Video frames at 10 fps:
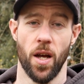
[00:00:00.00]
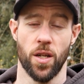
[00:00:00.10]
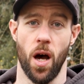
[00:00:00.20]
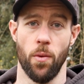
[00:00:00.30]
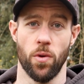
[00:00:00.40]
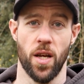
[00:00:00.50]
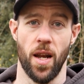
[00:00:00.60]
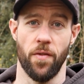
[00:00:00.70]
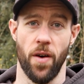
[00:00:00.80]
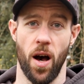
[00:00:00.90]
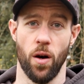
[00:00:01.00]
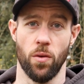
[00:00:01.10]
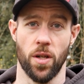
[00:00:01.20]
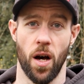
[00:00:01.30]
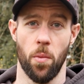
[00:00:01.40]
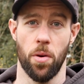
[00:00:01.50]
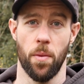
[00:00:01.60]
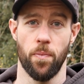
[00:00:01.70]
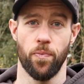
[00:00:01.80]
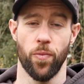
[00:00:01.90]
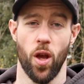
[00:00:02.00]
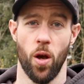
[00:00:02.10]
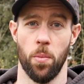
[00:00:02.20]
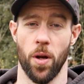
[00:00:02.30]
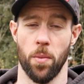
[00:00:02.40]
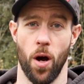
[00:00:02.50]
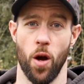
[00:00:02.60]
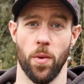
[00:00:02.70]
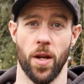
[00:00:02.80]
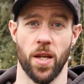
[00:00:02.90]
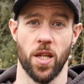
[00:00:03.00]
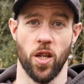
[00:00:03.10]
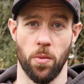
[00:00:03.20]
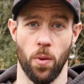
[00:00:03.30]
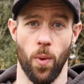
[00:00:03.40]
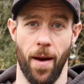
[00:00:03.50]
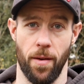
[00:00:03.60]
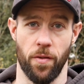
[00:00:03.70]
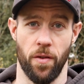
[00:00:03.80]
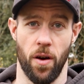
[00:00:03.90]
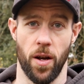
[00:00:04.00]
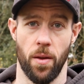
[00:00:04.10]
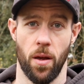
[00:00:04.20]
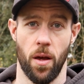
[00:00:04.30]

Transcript: Time will tell if that holds up, but at the moment it seems to be wearing fine.